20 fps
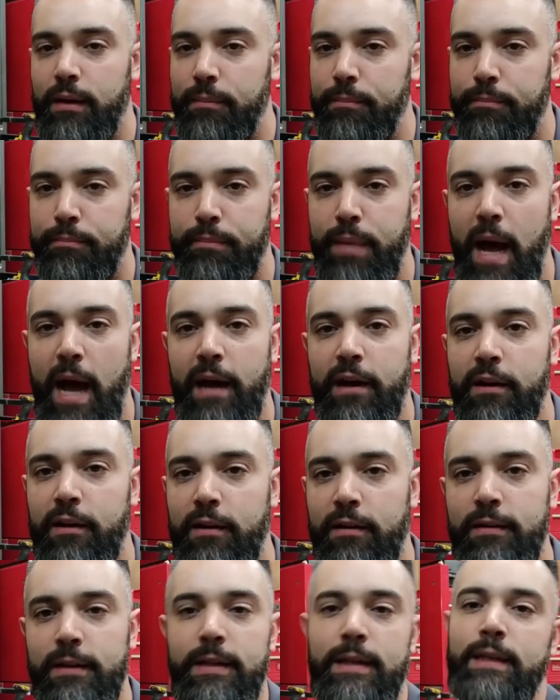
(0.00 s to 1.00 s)
packer.
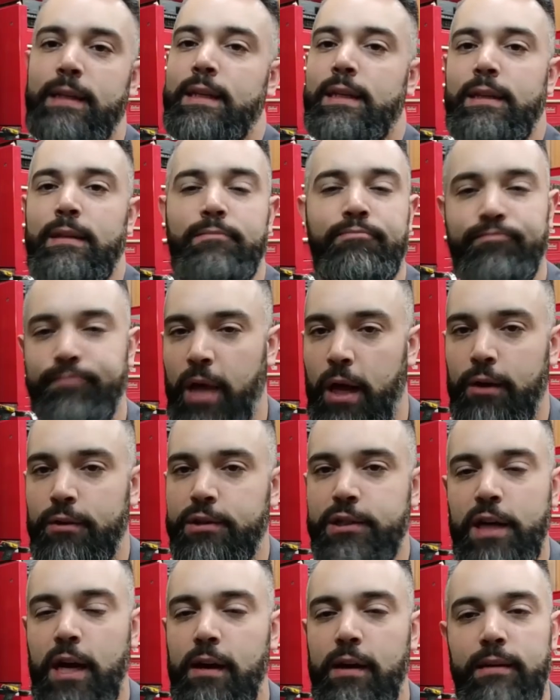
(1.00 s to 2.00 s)
I don't
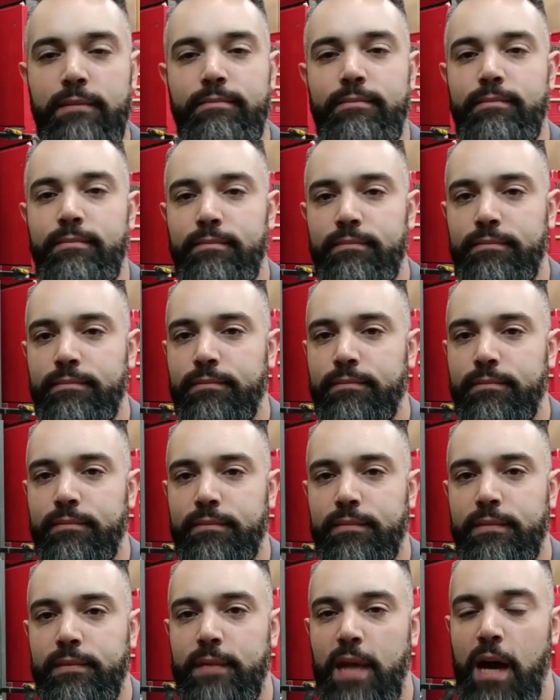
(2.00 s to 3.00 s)
share it.
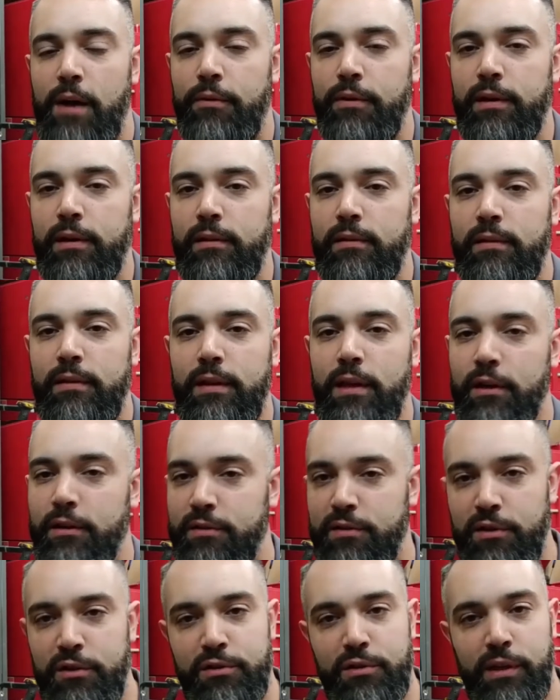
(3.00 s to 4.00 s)
That one, there's
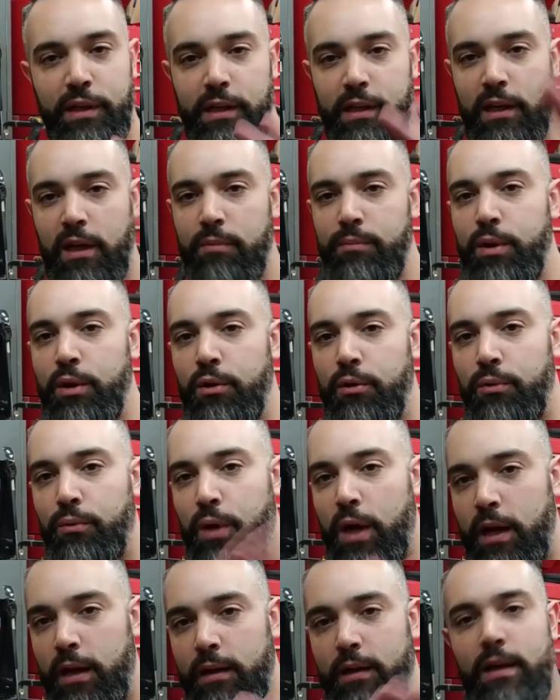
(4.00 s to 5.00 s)
usually a communal
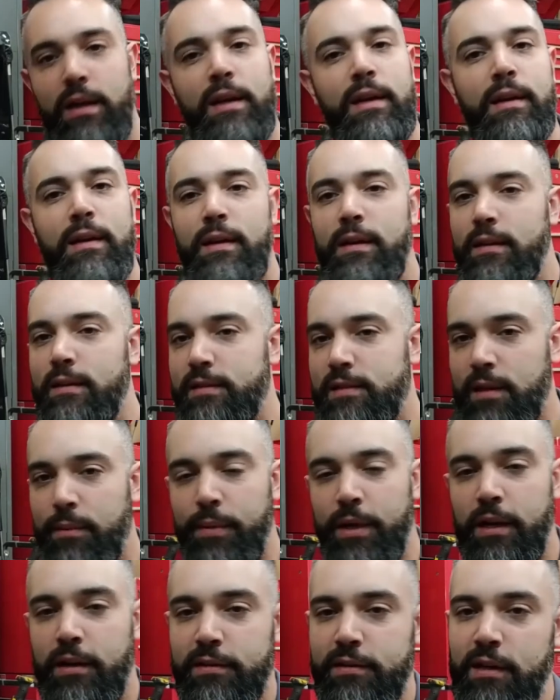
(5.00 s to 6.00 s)
one. Somebody
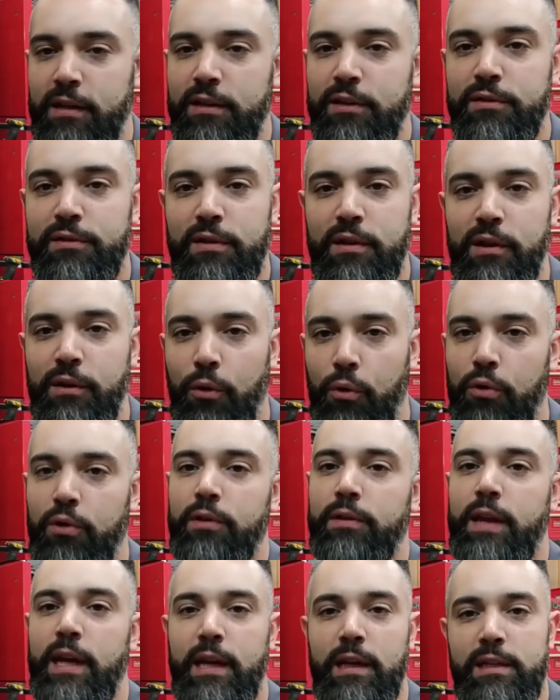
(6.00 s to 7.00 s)
else can use it, or
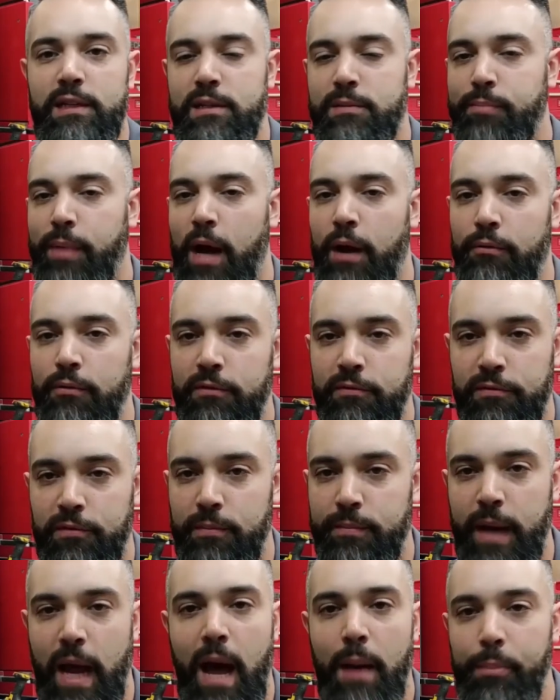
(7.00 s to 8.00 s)
they can just buy one from
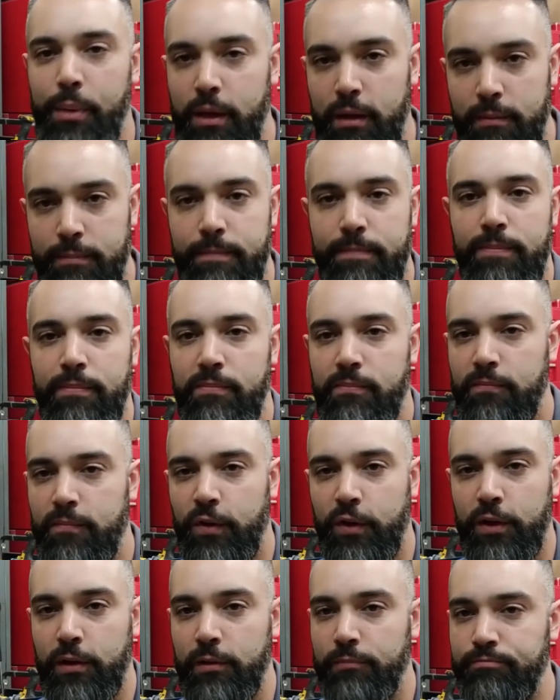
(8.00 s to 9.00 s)
Napa
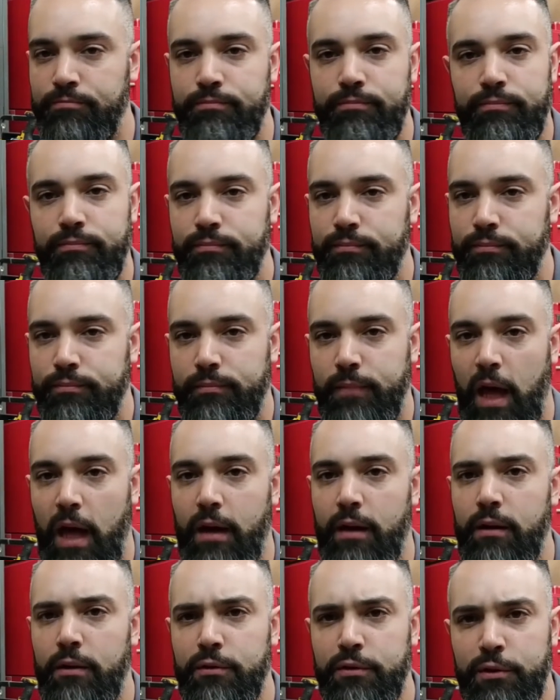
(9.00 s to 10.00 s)
for, I don't
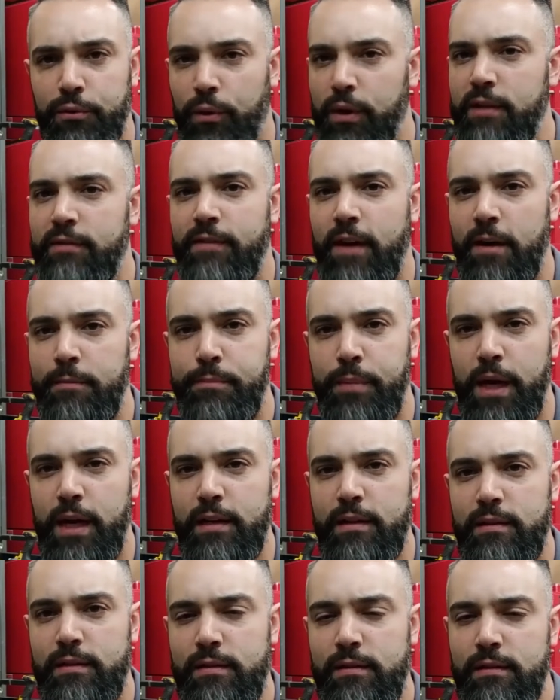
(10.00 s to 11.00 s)
know,
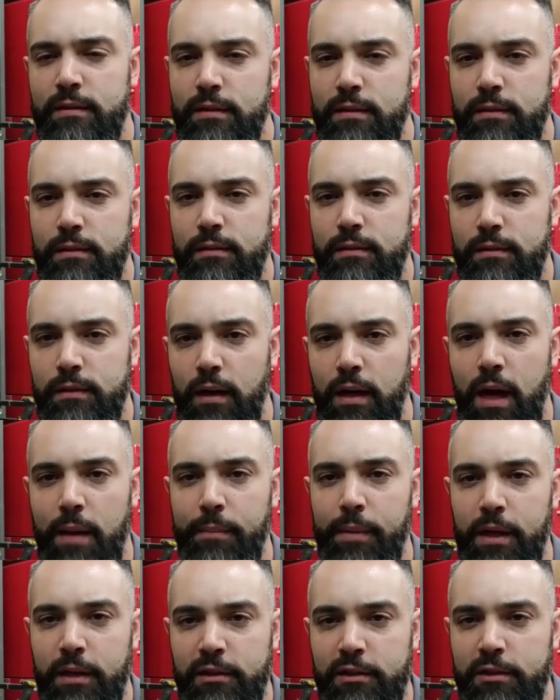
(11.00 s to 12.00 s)
$25. They're not
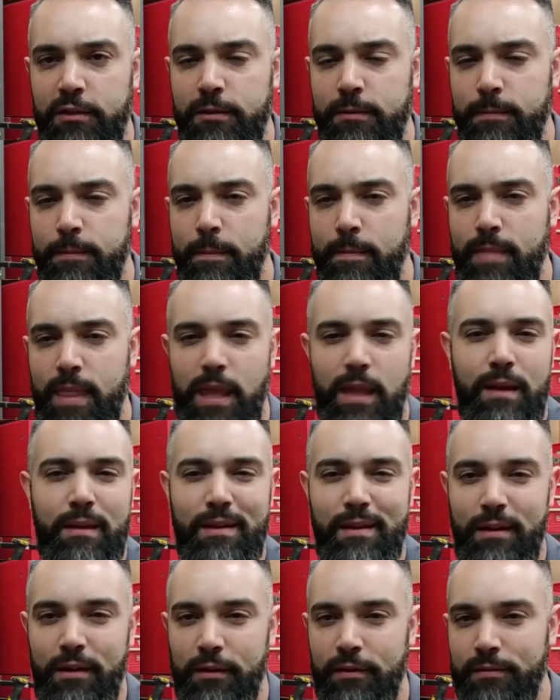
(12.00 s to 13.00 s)
much.
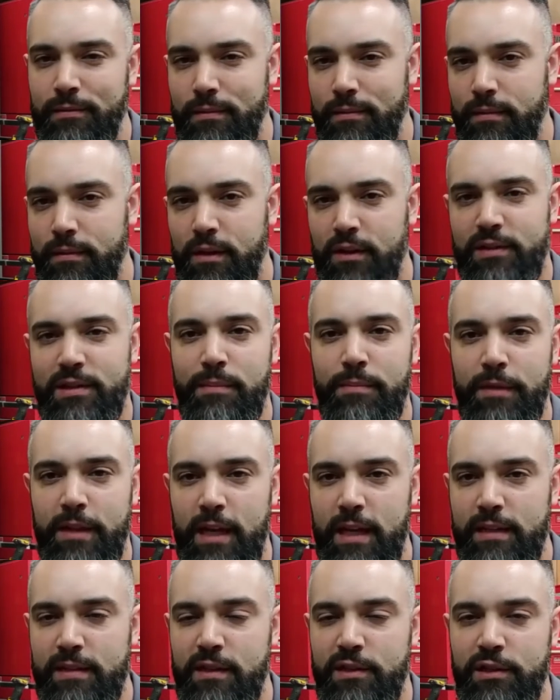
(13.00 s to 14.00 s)
There's some things
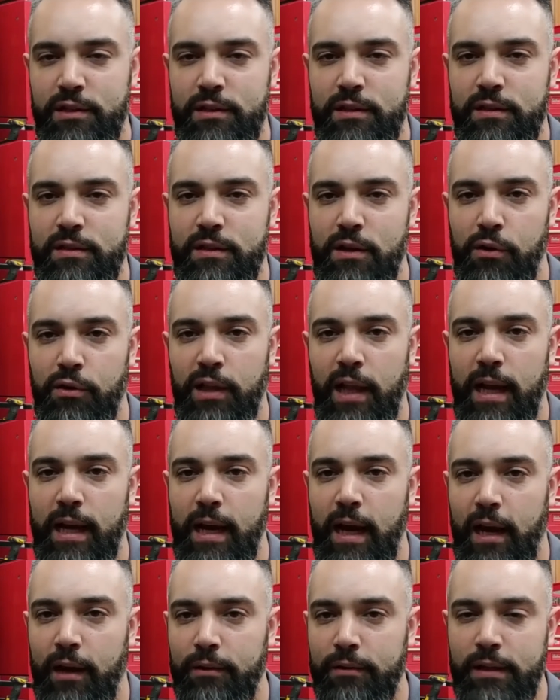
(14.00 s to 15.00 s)
that you just don't lend
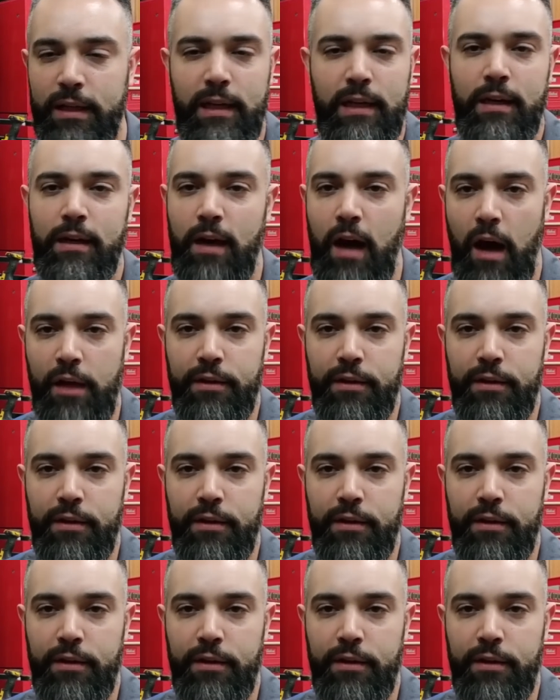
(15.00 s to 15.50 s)
out. Other